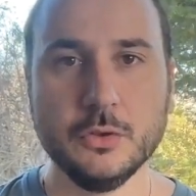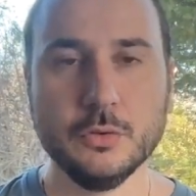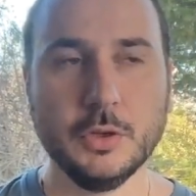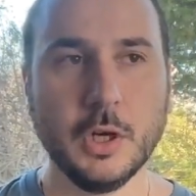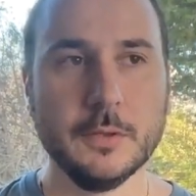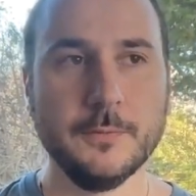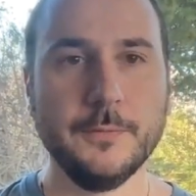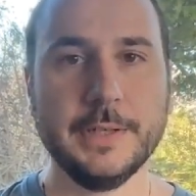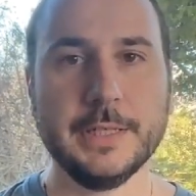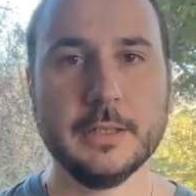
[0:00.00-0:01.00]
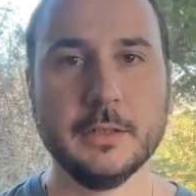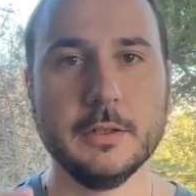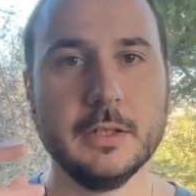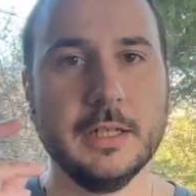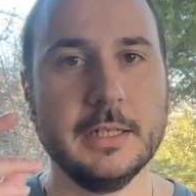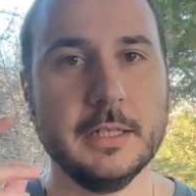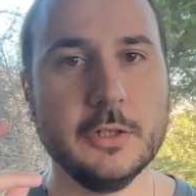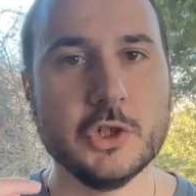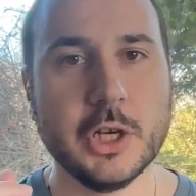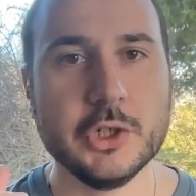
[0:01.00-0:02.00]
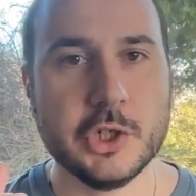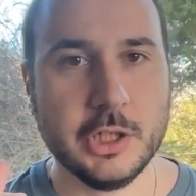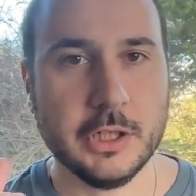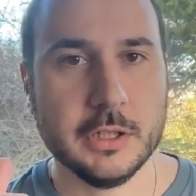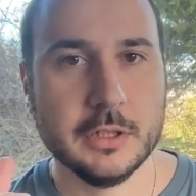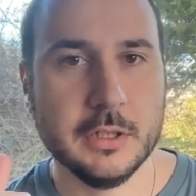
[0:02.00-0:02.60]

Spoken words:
do not feel ChaQi,